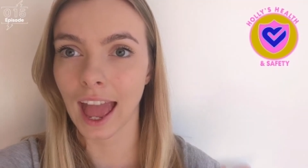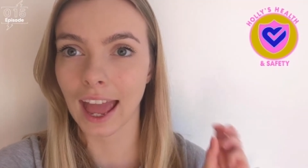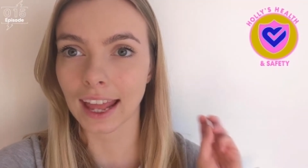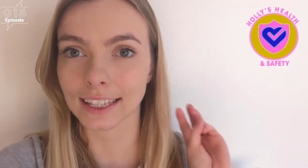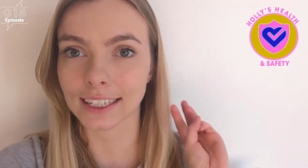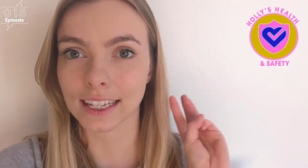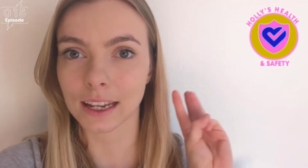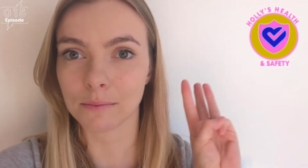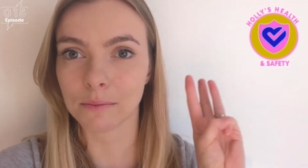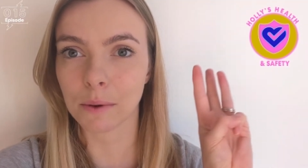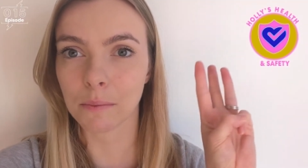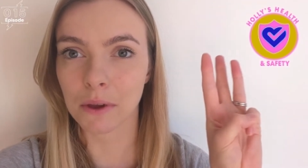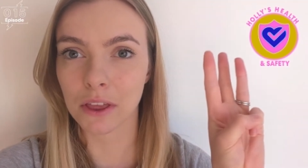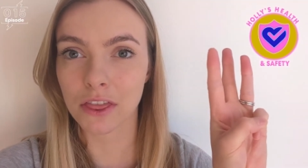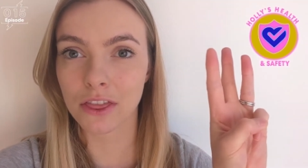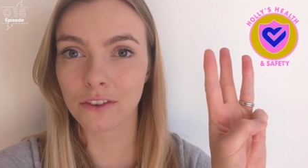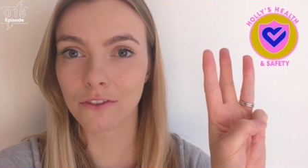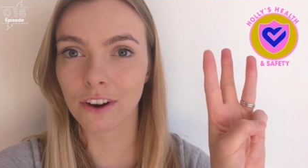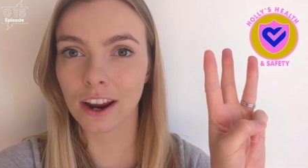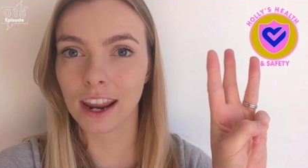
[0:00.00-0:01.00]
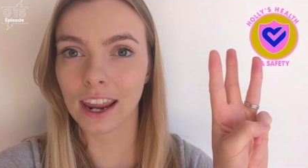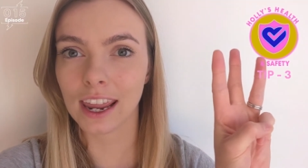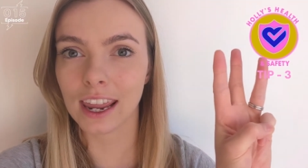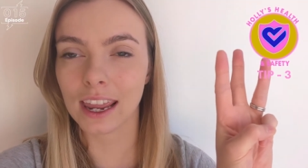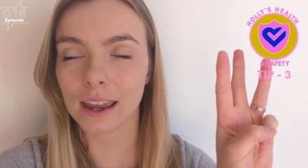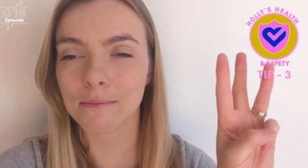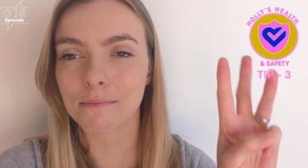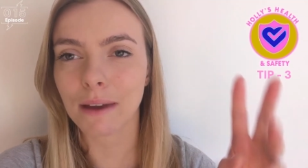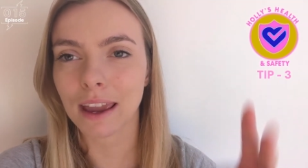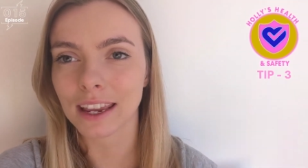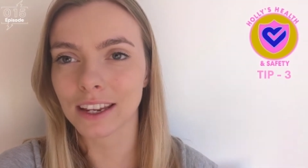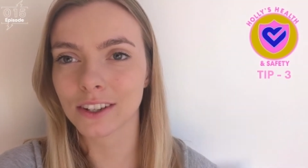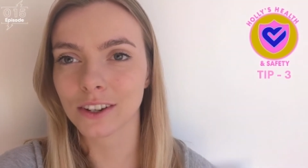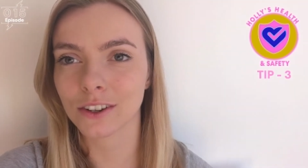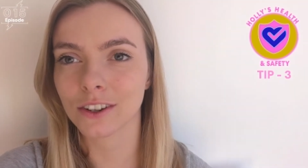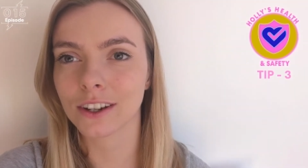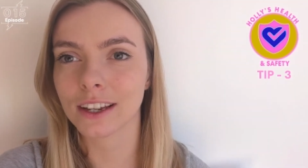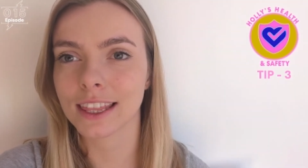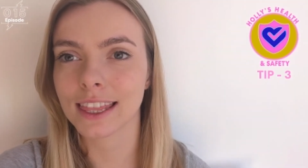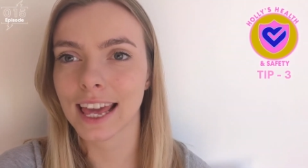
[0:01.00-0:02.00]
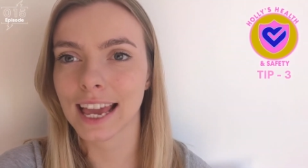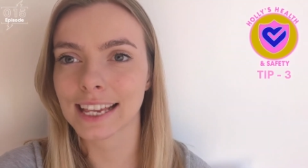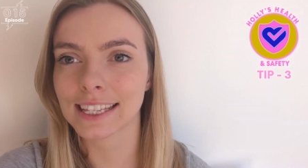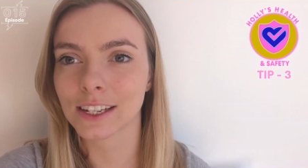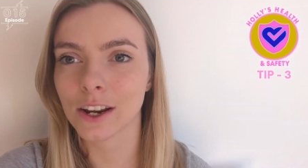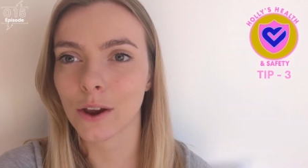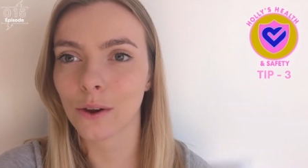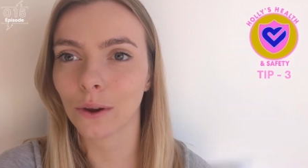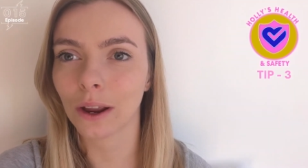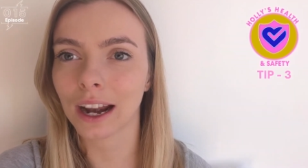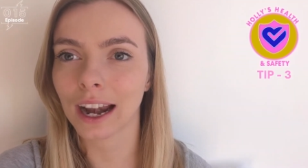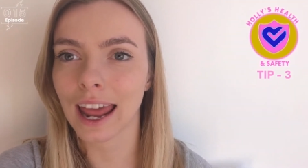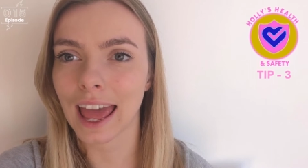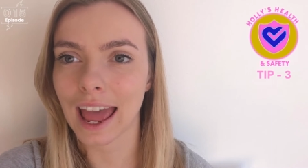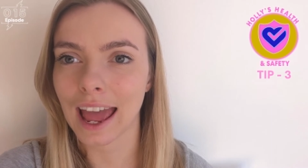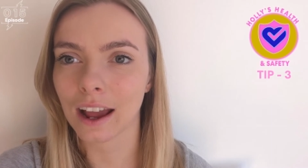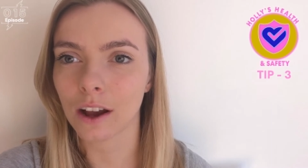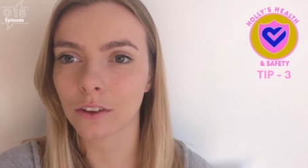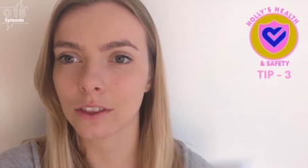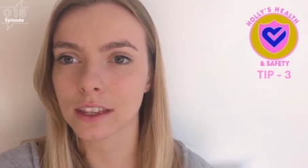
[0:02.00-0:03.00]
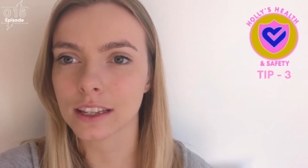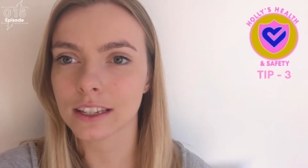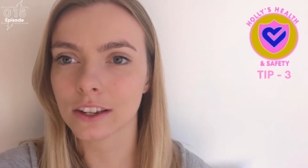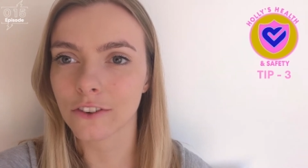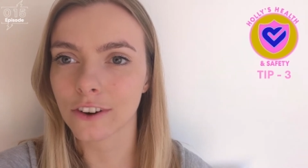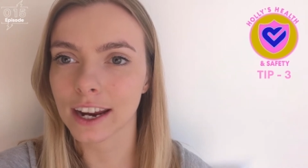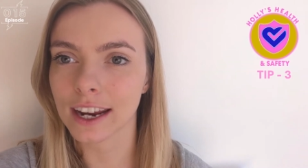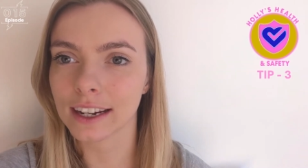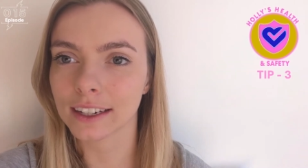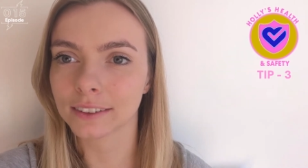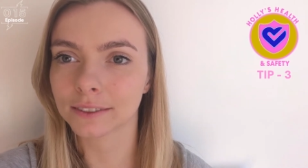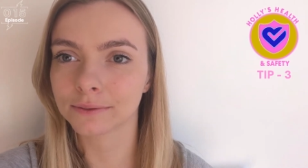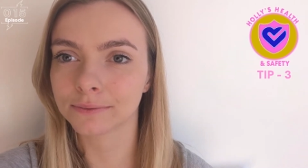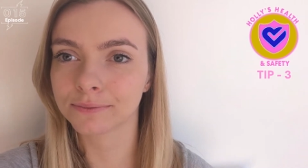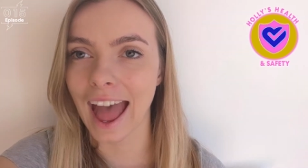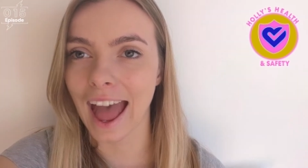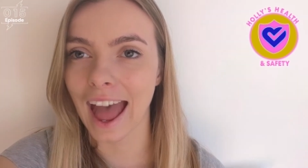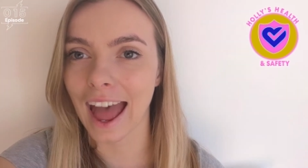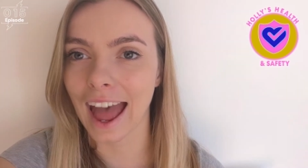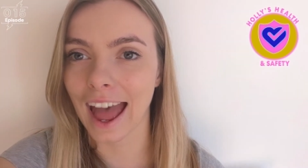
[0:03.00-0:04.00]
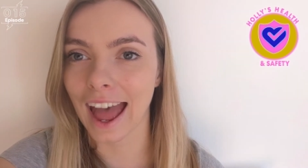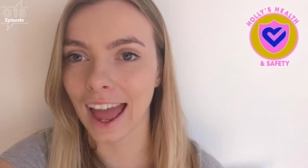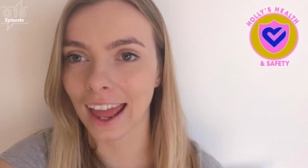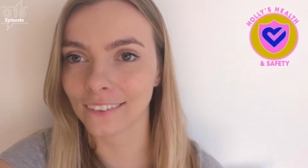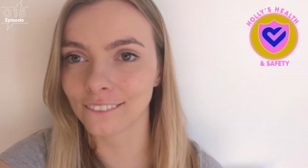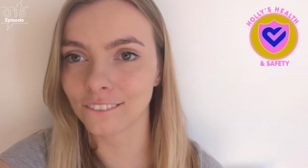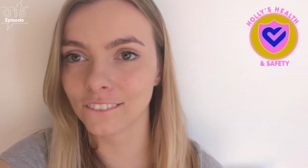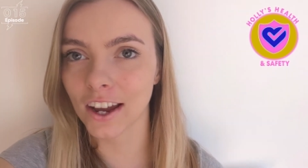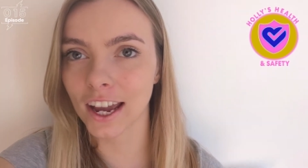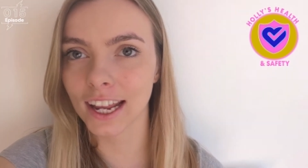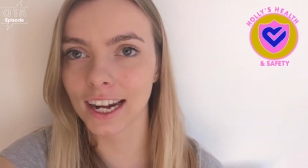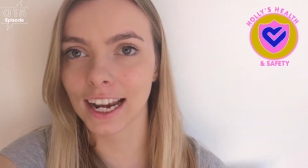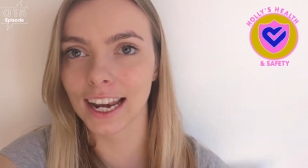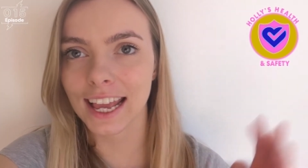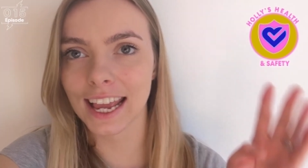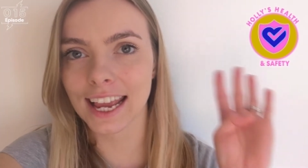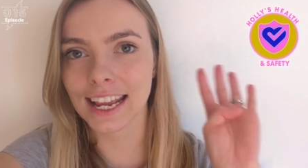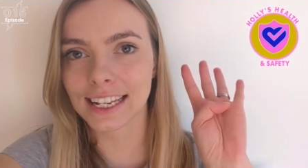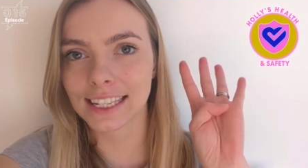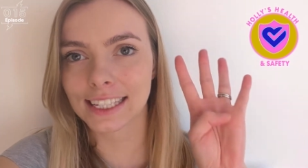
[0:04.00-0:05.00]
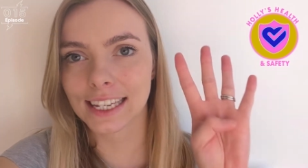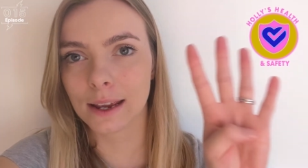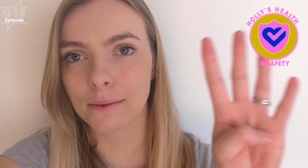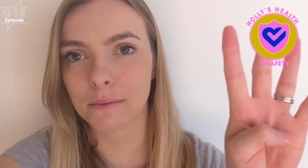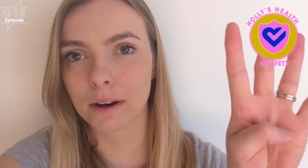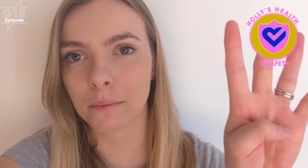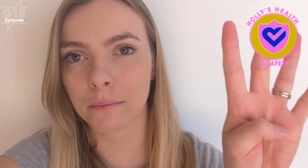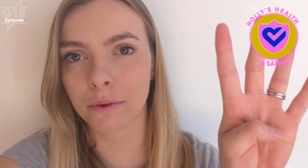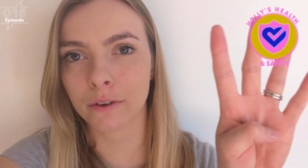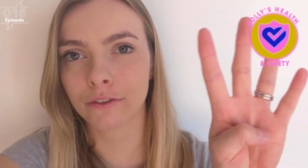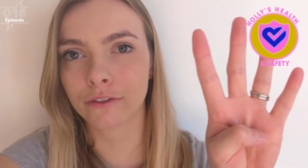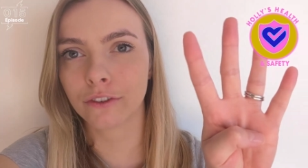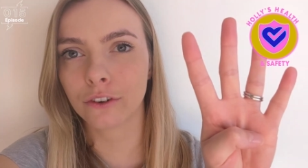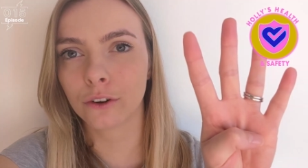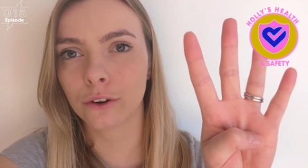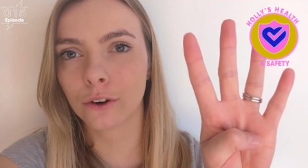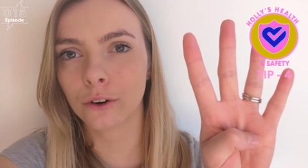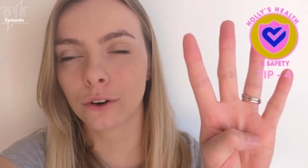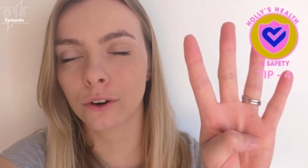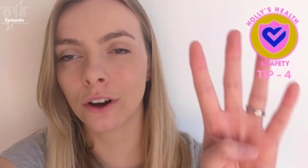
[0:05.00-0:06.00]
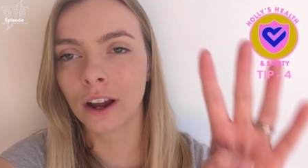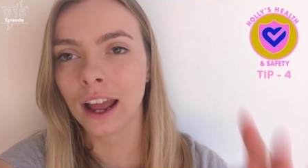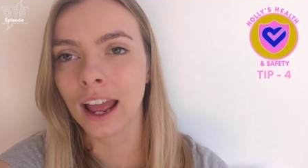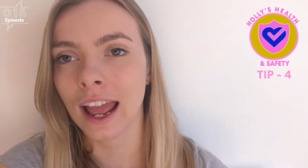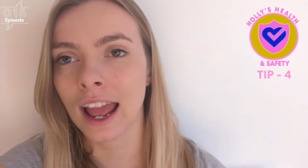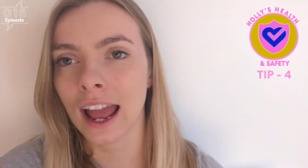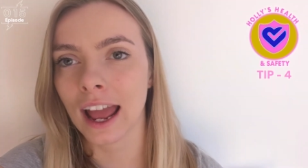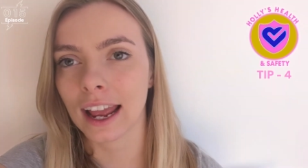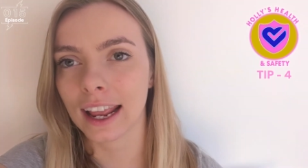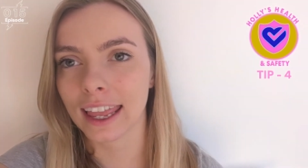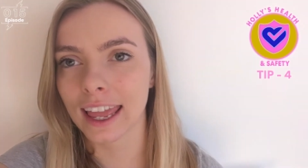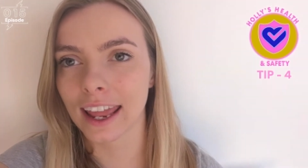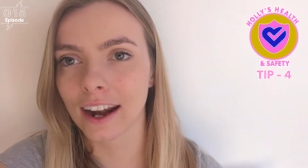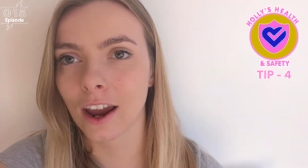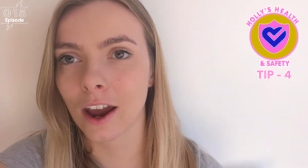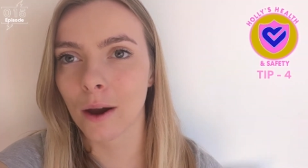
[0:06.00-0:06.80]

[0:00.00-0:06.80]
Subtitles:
And tip number three, make sure there's no glare on the screen. And finally, tip number four, get